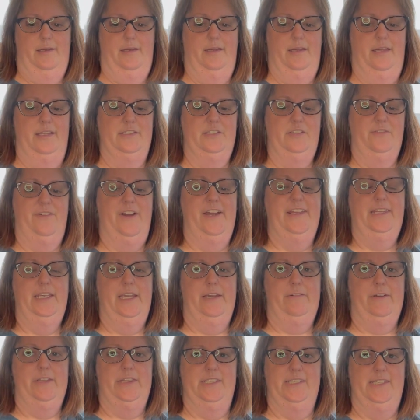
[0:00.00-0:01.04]
and so finally I
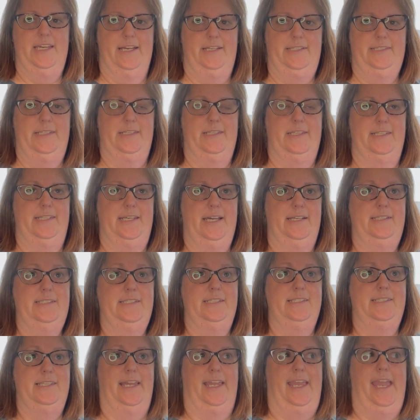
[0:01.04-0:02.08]
read the text and the text
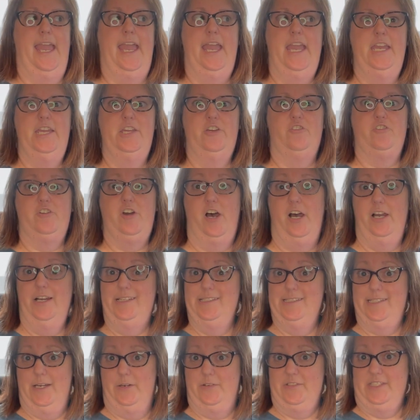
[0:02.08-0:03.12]
is like, hey, your dog
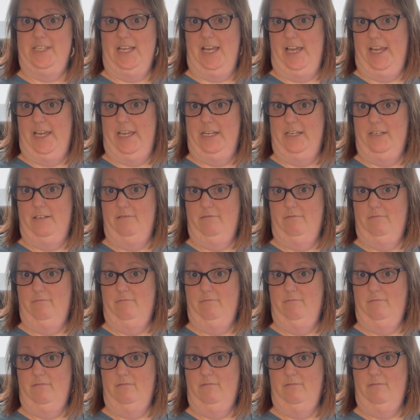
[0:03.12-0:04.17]
is outside,
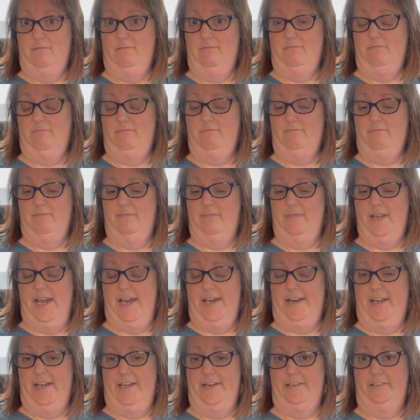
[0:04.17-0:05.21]
not
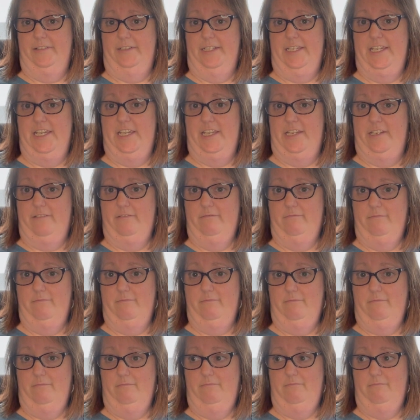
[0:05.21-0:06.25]
on a lead.
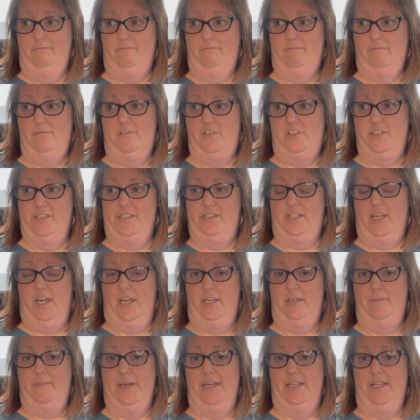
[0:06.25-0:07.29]
Just thought
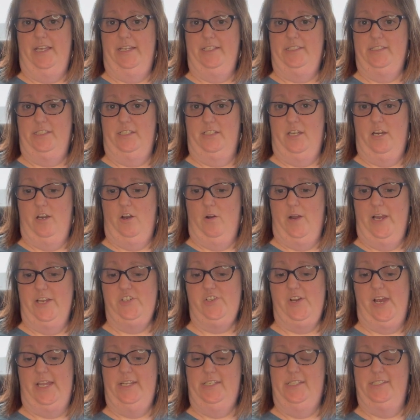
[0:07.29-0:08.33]
you might like to know. I
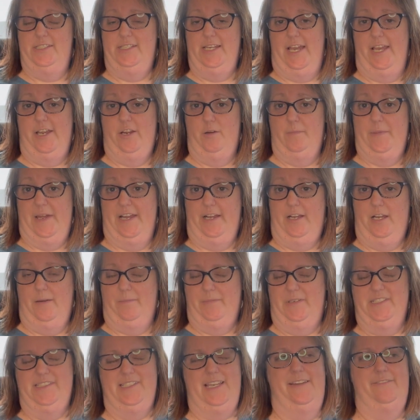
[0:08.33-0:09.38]
tried to tie her back up
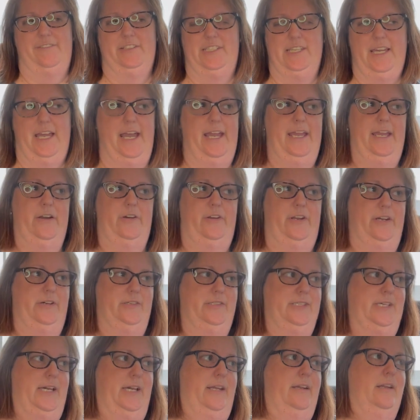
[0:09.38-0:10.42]
because I have a tie out
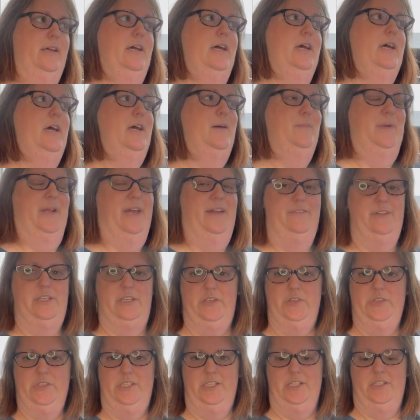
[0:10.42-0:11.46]
outside, but I haven't
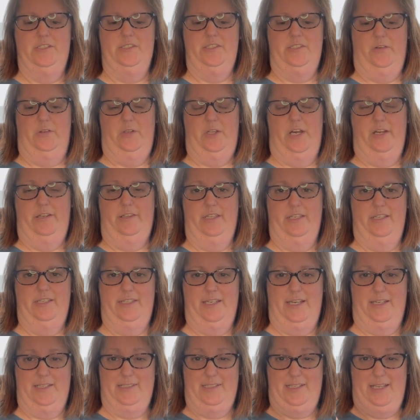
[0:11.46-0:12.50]
used it in so long
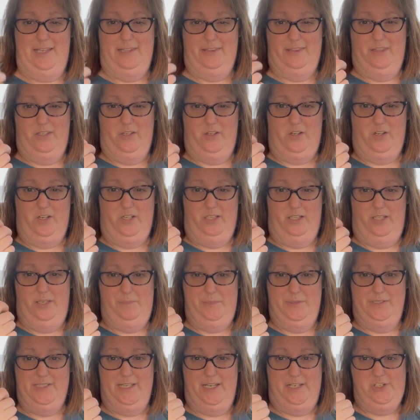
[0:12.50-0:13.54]
that, the clip
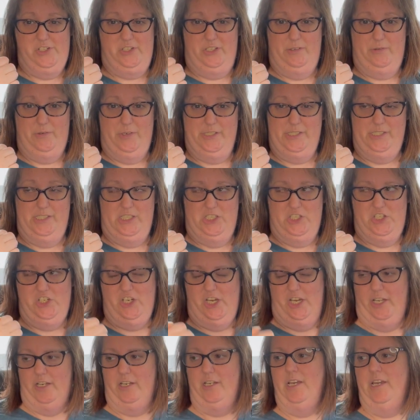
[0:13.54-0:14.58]
is actually rusted
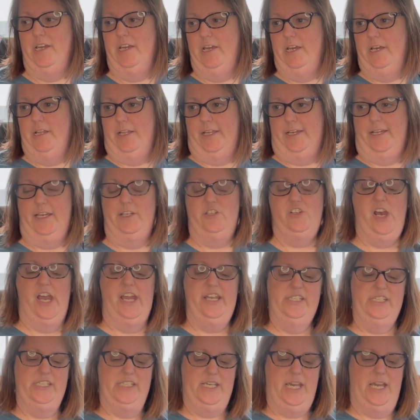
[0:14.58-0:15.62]
shut. Like I
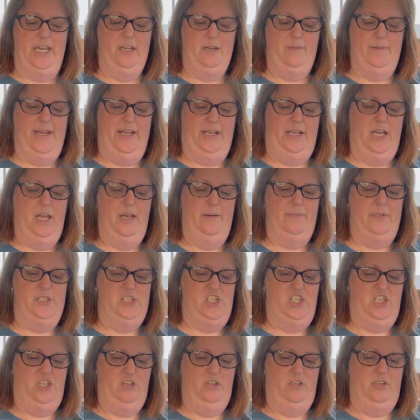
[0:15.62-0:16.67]
tried to tie her back up, but
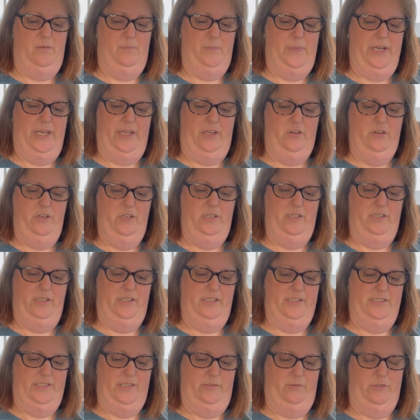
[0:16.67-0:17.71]
she could, but I couldn't
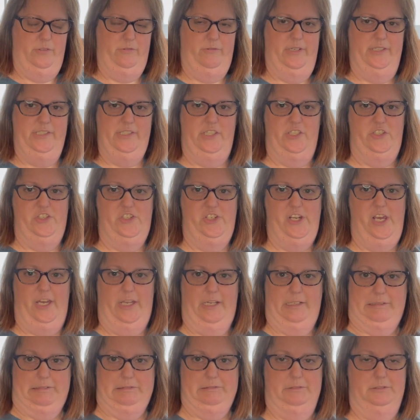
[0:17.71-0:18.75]
because it was rusted
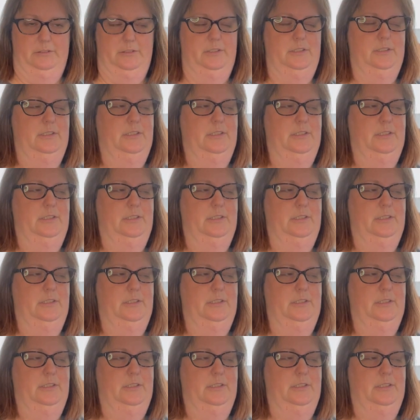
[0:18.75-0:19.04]
shut and